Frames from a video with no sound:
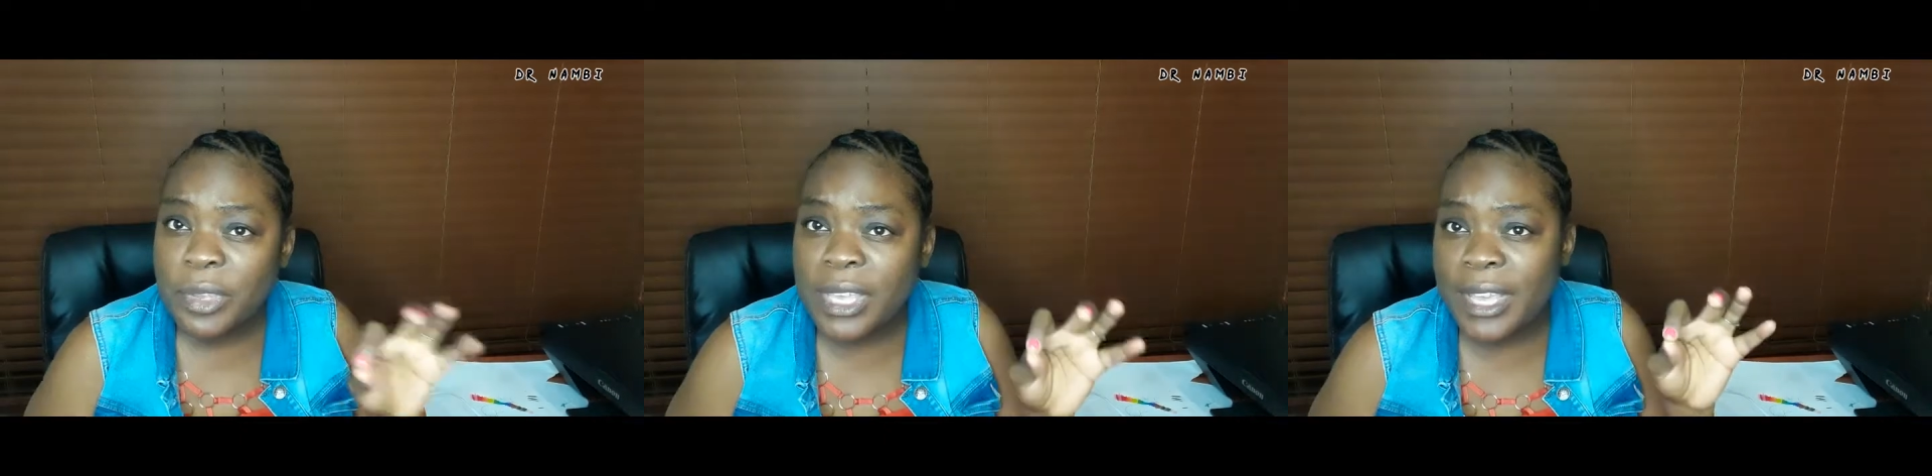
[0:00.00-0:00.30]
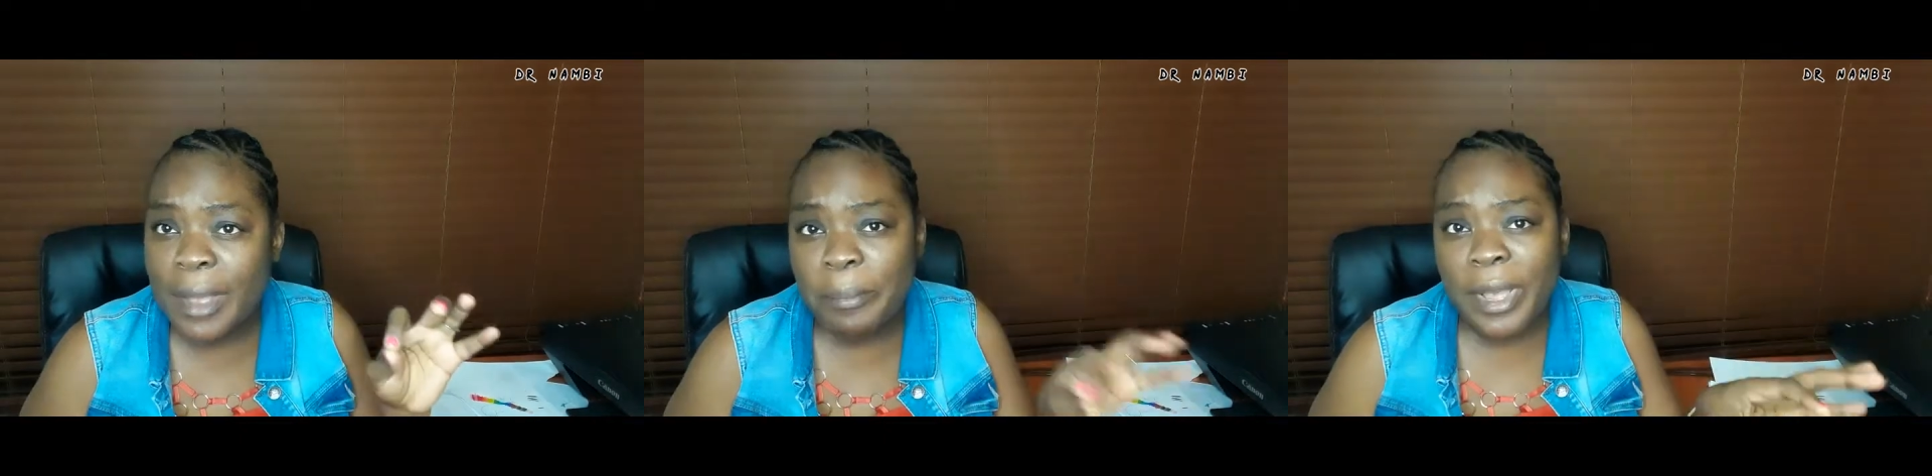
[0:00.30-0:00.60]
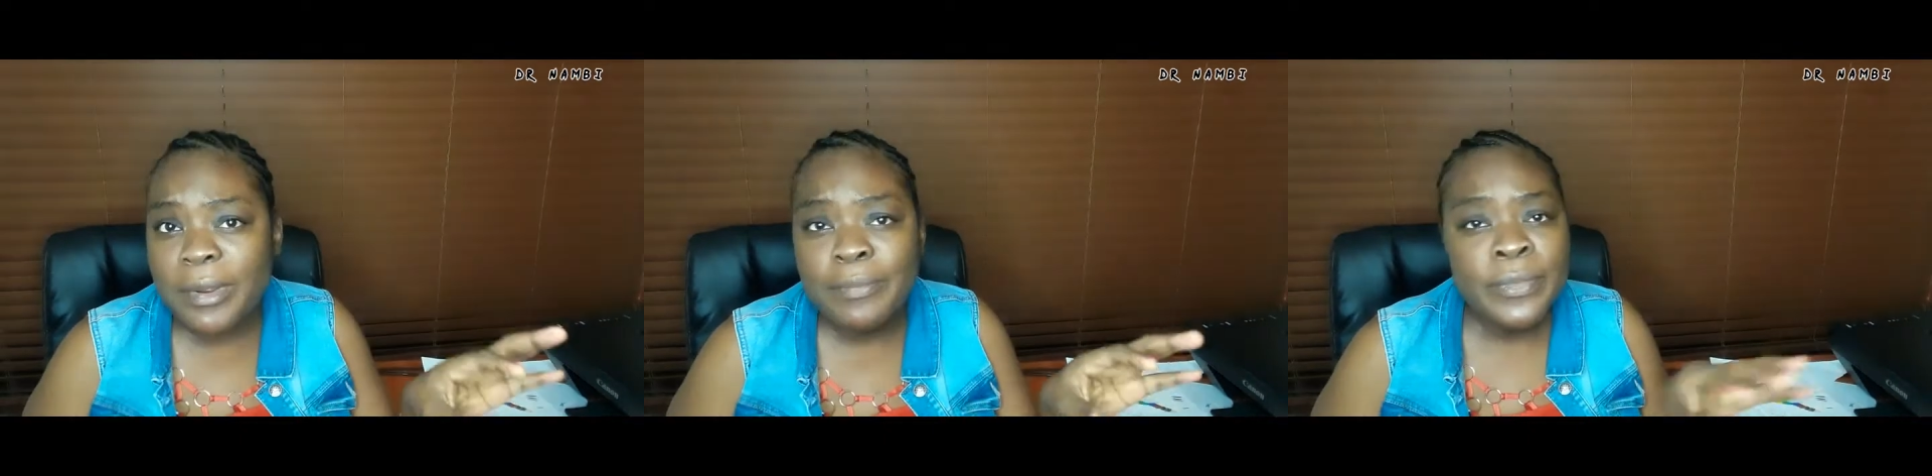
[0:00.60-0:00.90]
talking
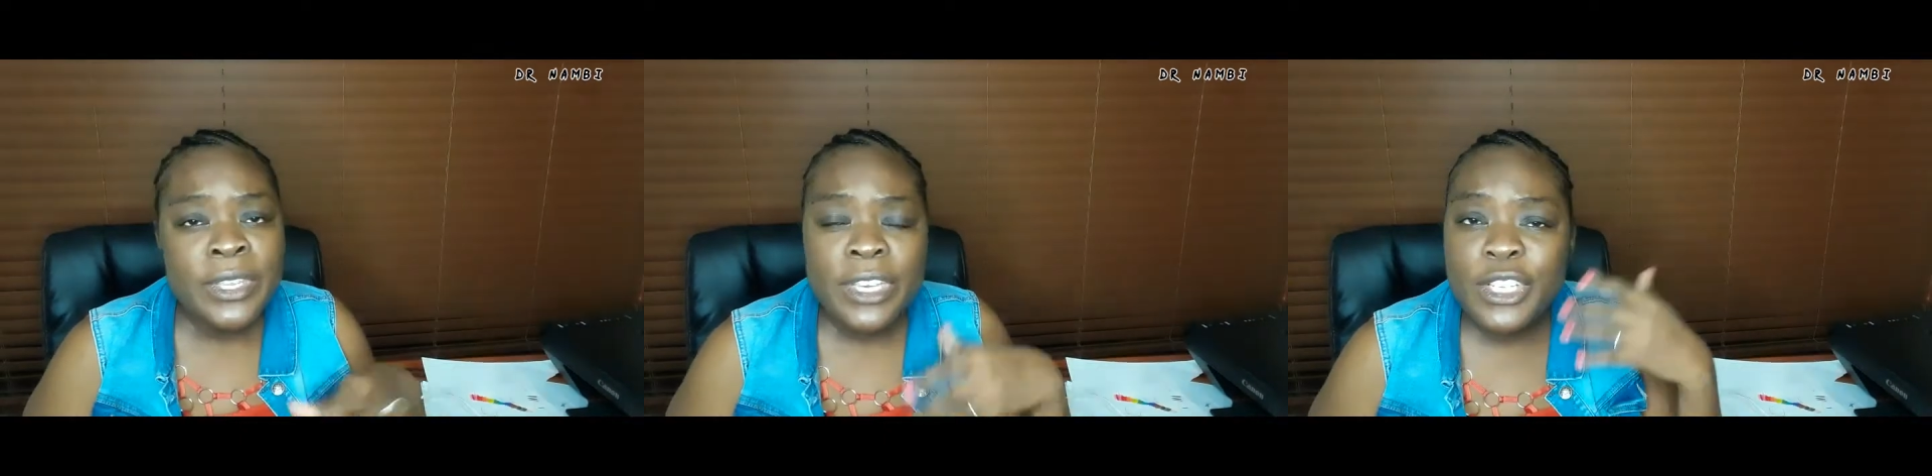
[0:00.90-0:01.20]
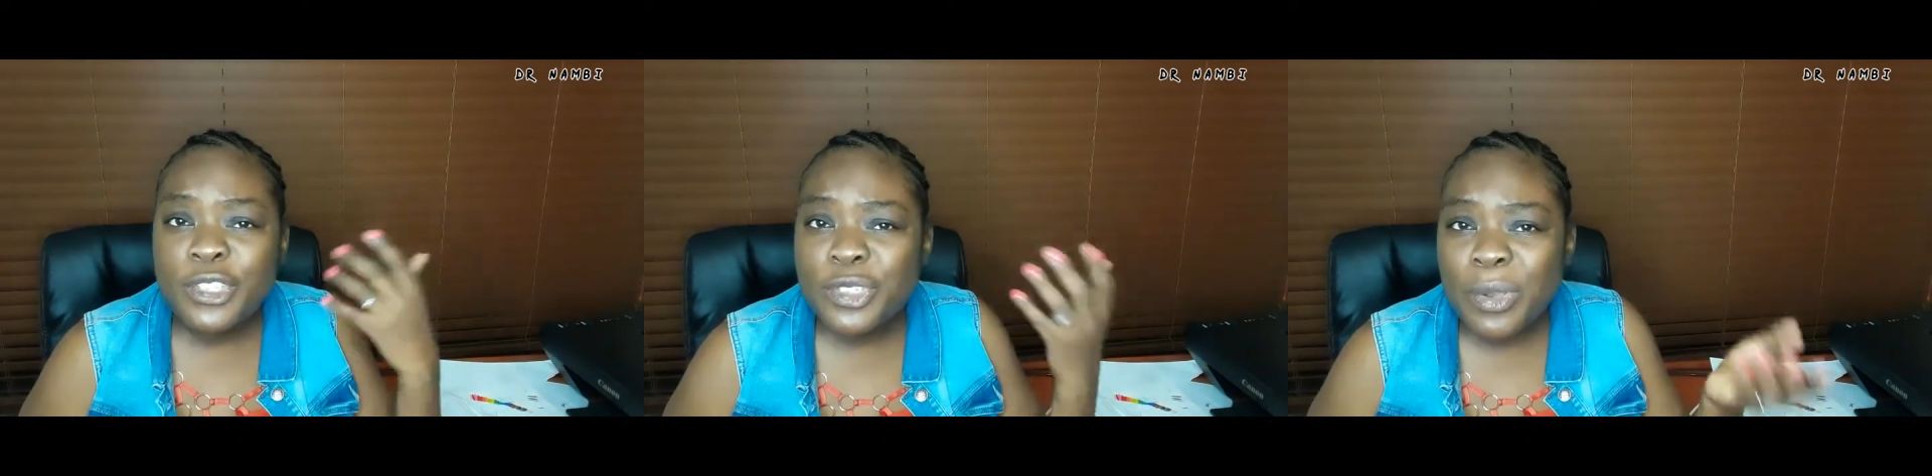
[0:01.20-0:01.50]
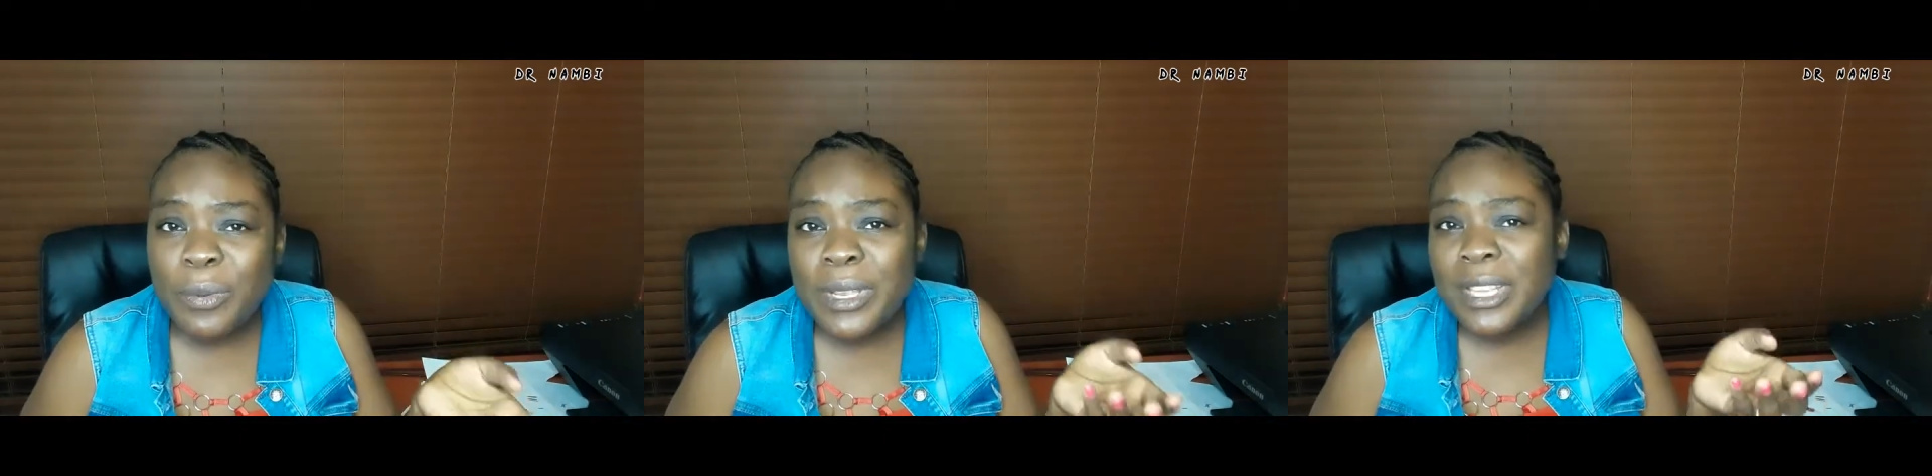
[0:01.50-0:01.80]
about is
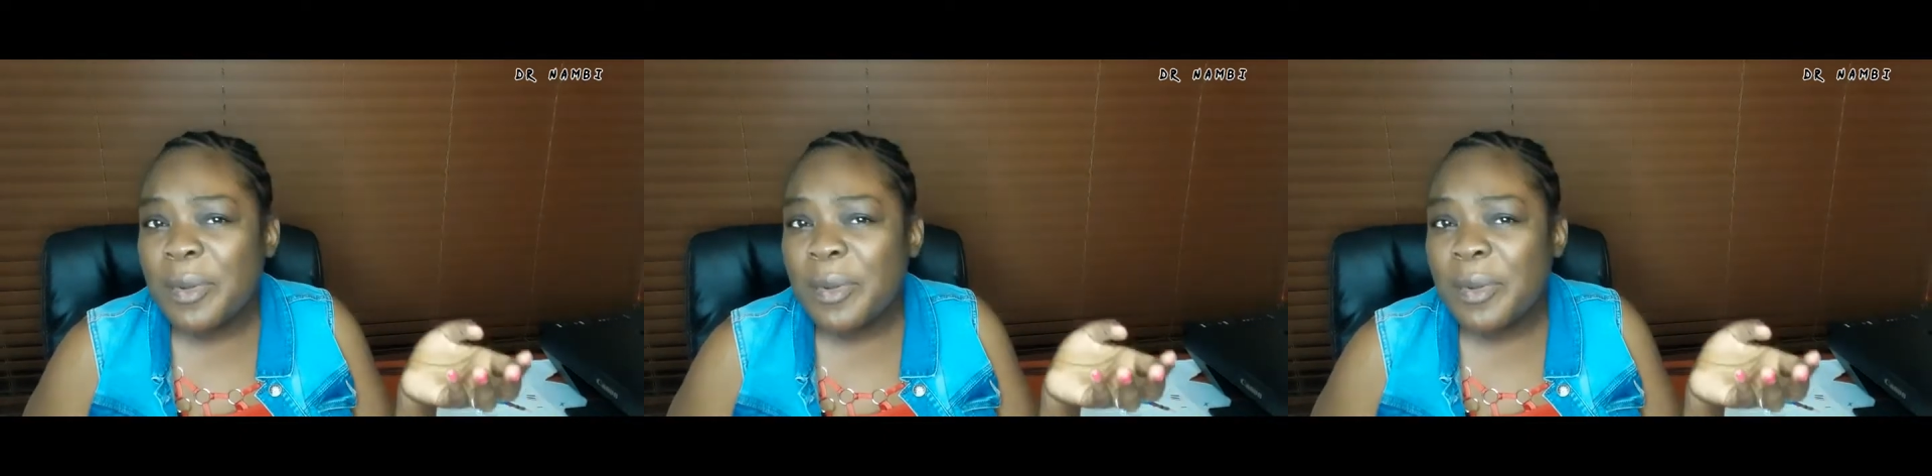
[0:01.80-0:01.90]
showing